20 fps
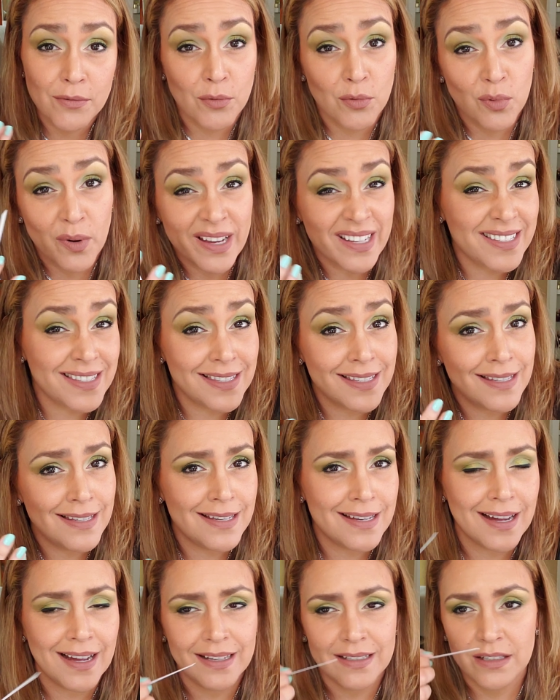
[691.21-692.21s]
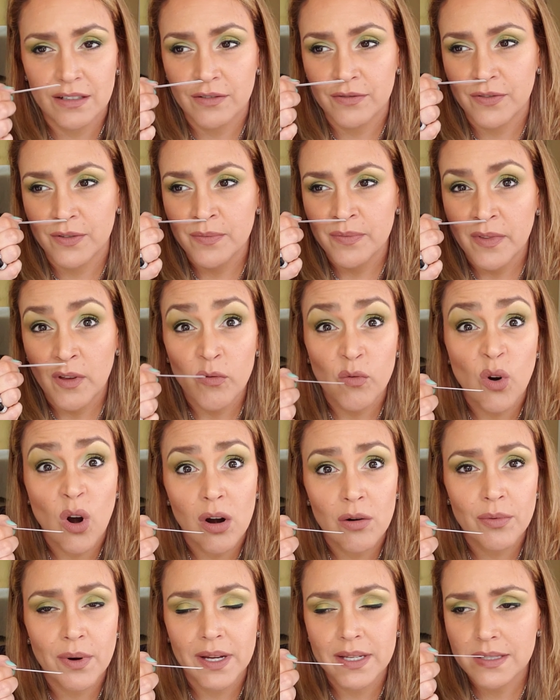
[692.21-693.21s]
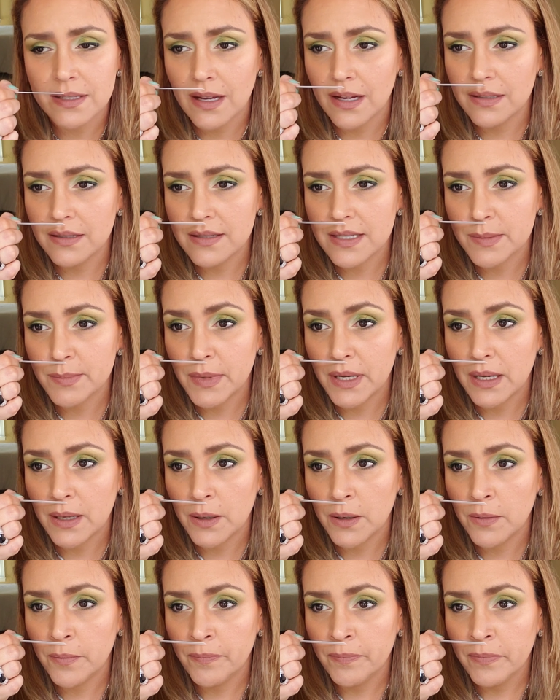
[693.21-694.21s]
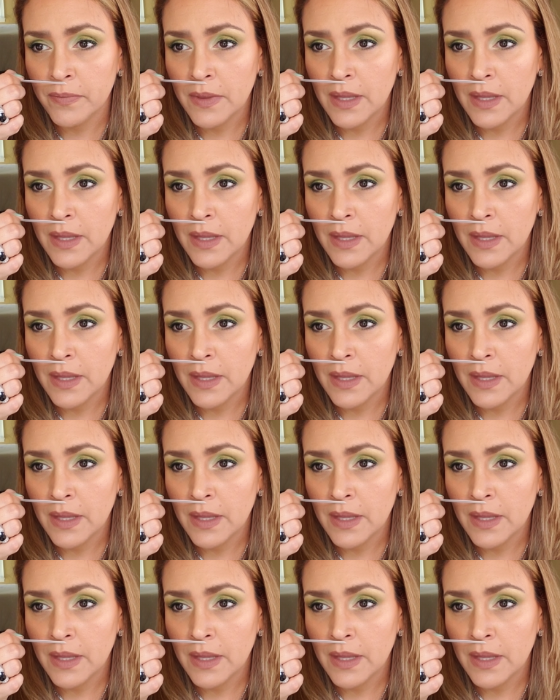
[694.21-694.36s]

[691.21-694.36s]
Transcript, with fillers: ricey kind of raw rice kind of smell,